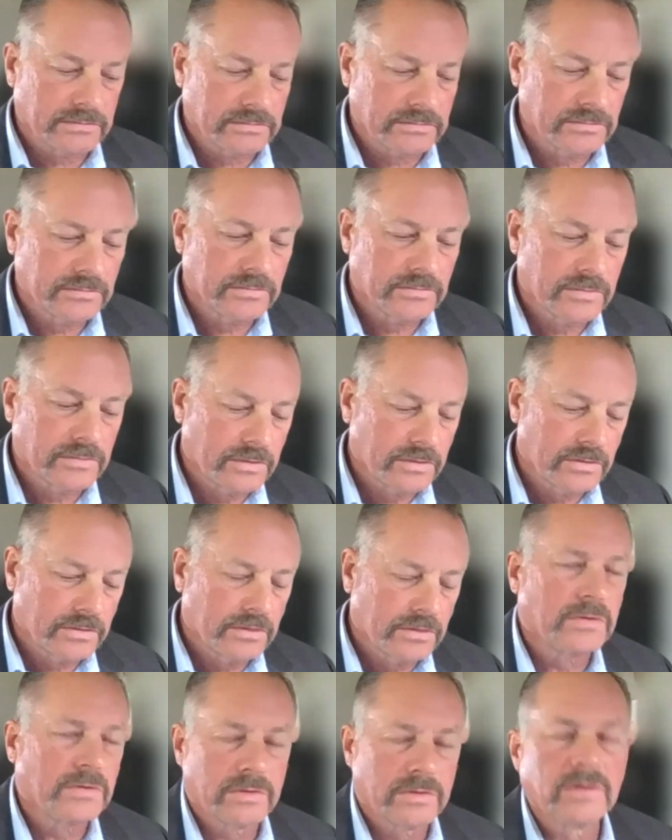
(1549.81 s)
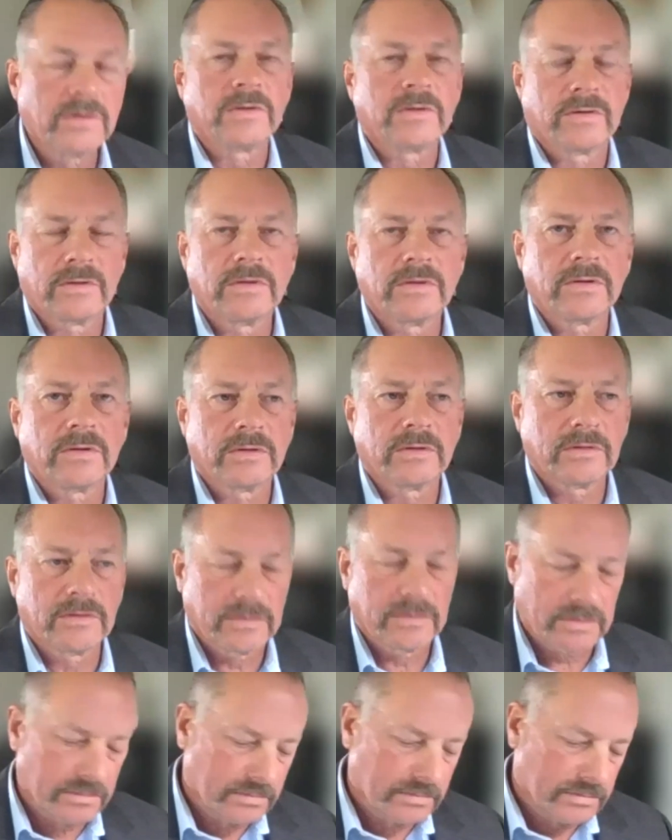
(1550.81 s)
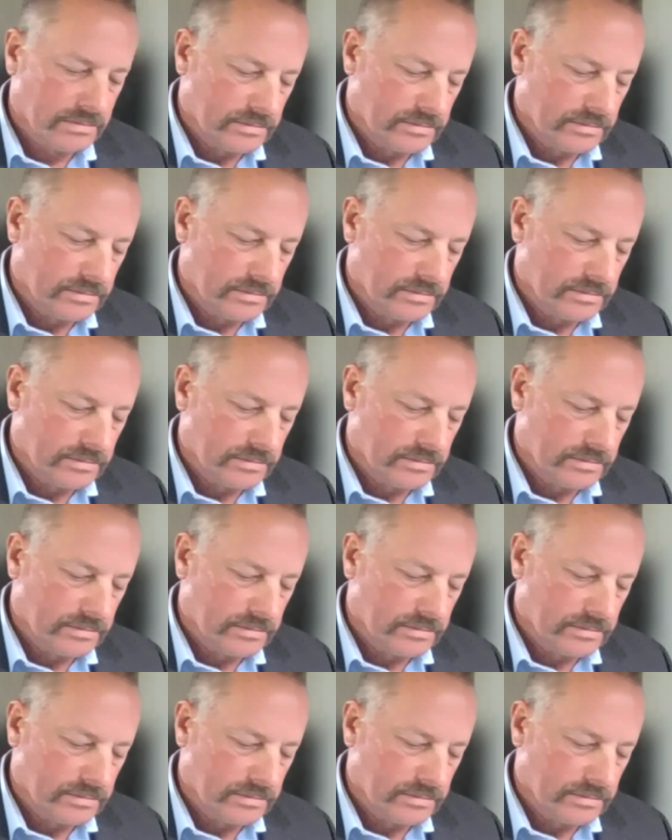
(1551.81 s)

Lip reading: Yeah, I think that's common